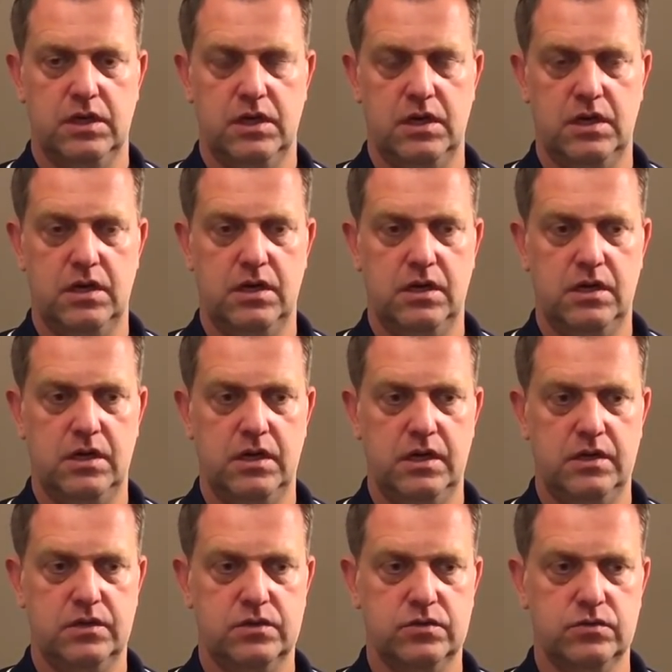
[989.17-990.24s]

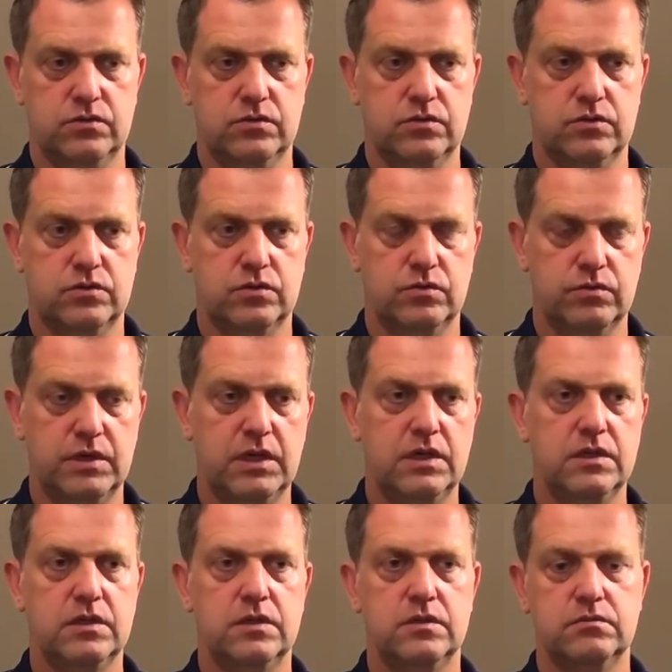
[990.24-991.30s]
and to
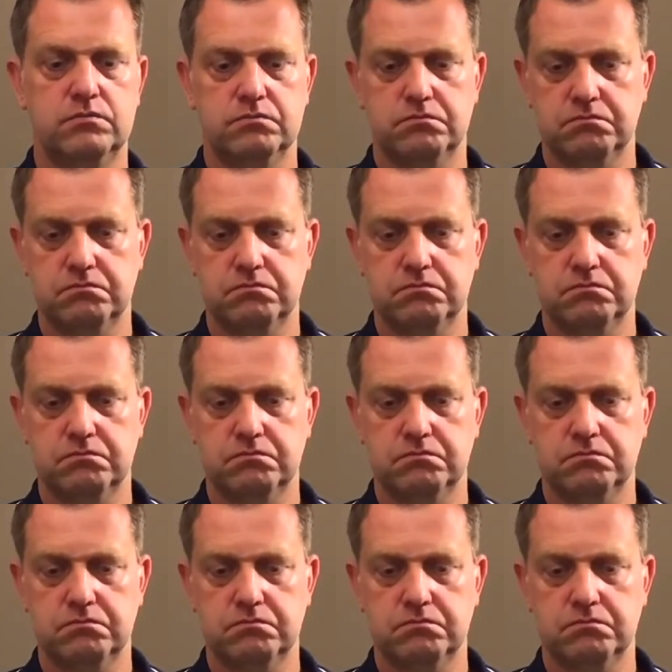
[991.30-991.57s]
really